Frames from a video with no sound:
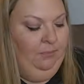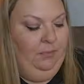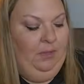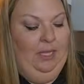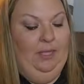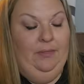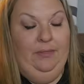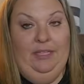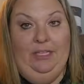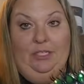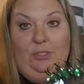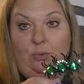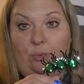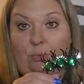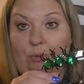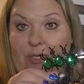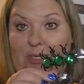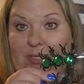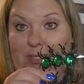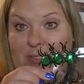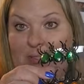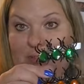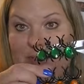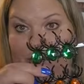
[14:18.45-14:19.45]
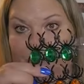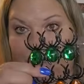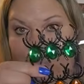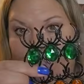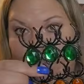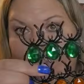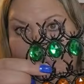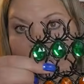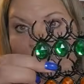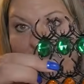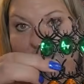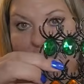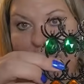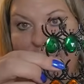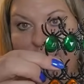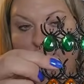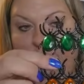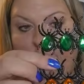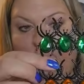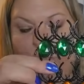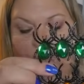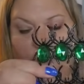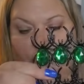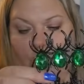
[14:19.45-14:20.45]
And these rings too were left
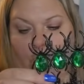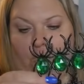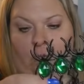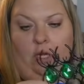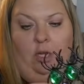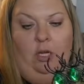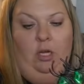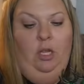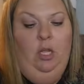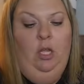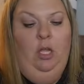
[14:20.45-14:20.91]
over